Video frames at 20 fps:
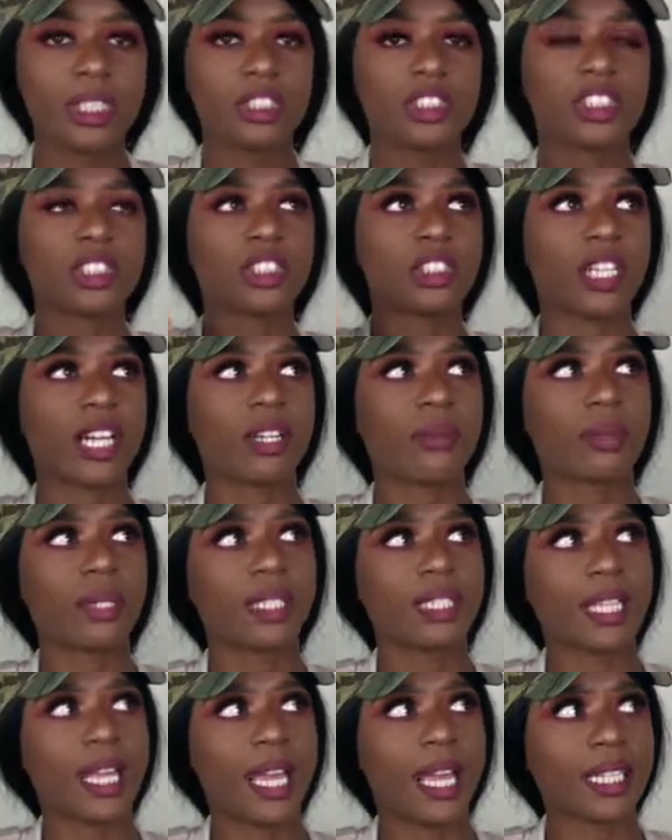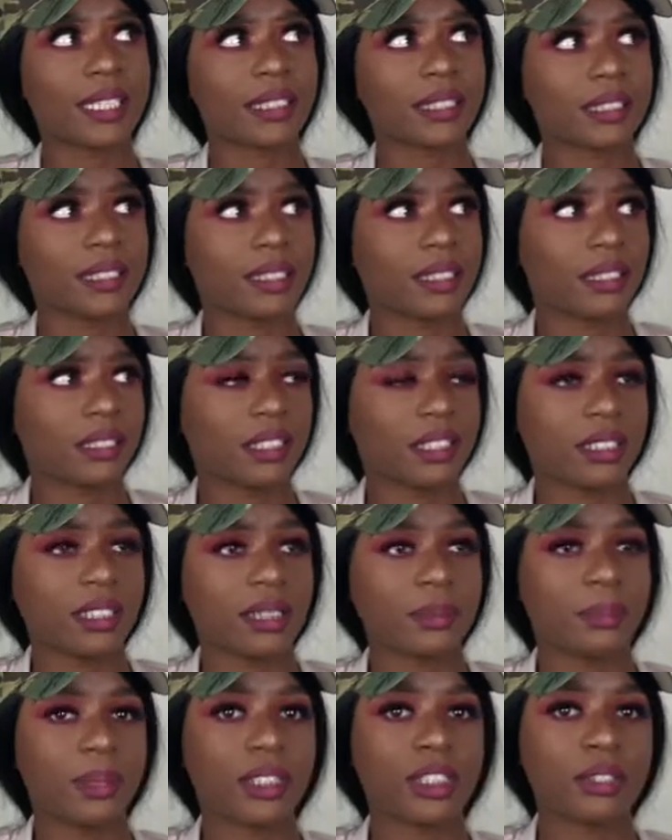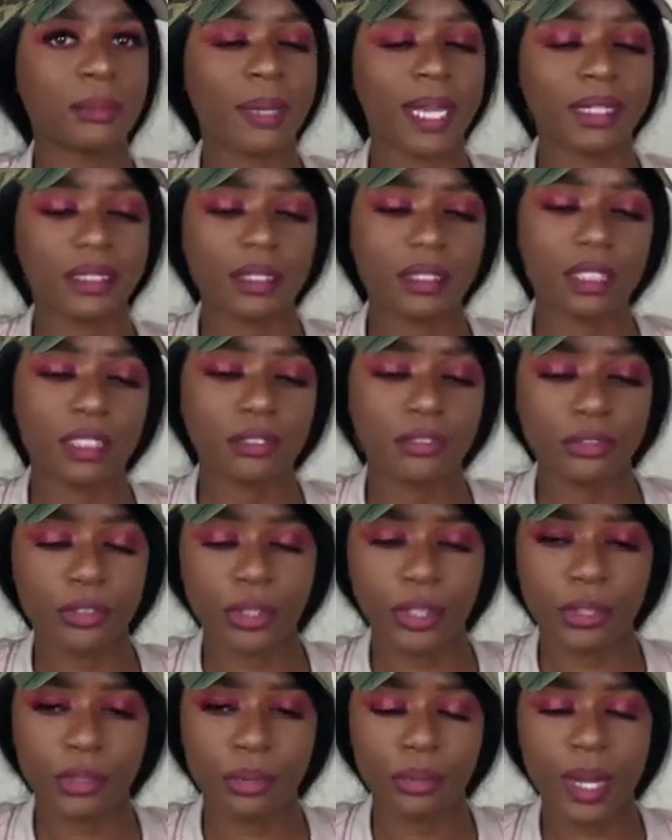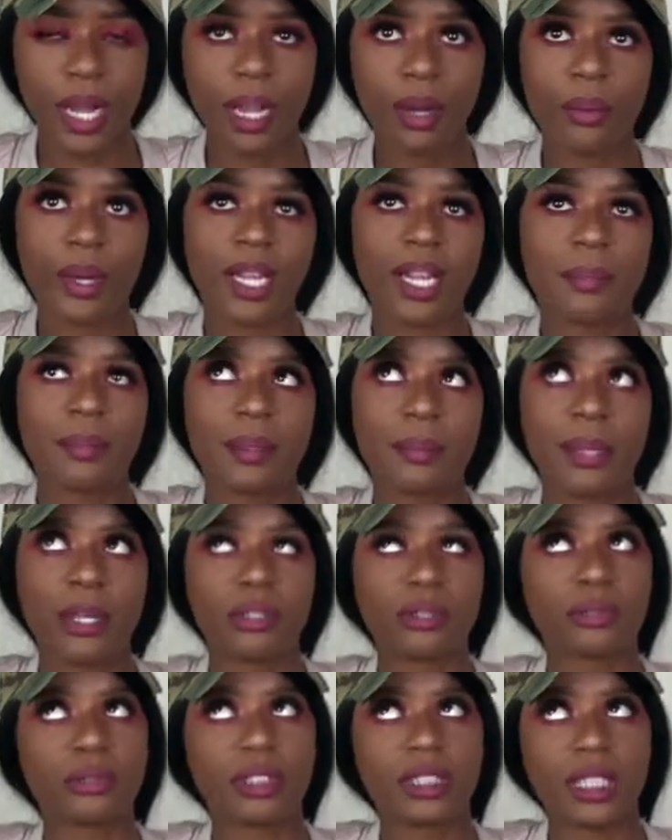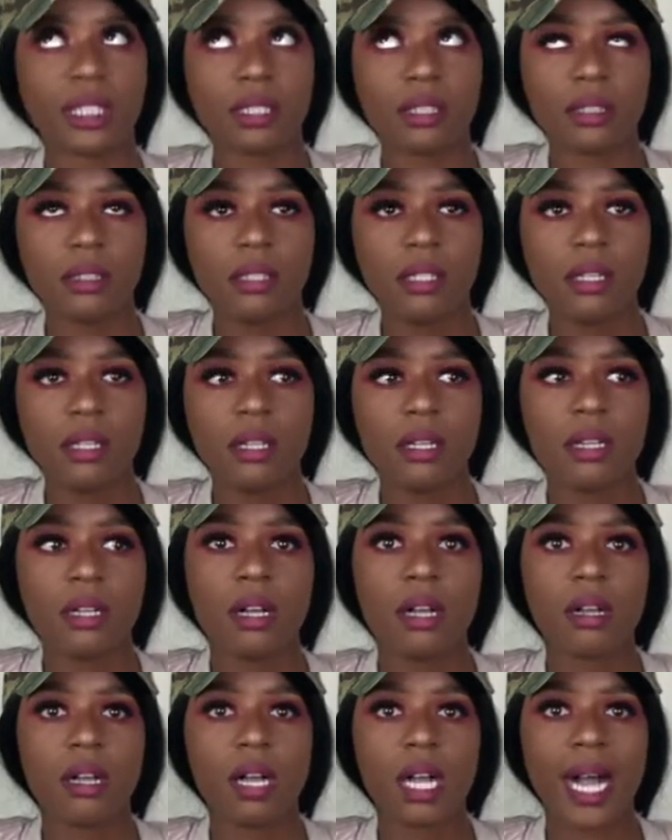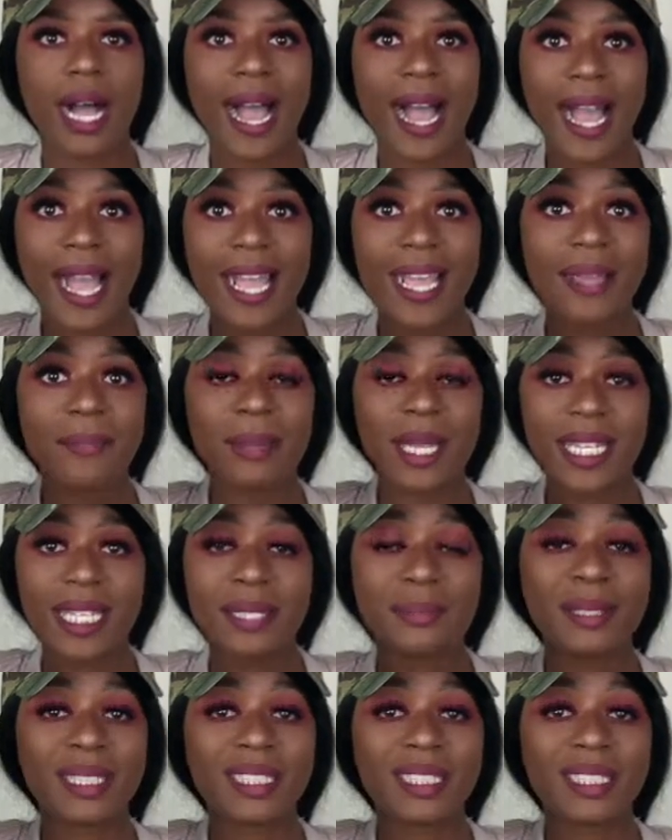just try to relax and just be to myself for a little while I'm in my hotel. I made a